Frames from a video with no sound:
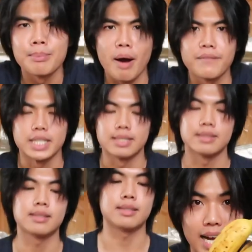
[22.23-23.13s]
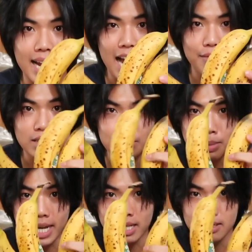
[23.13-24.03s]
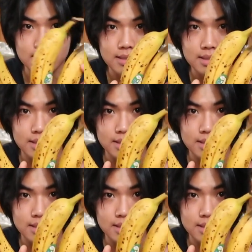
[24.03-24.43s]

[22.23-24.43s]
muffins. I have these bananas.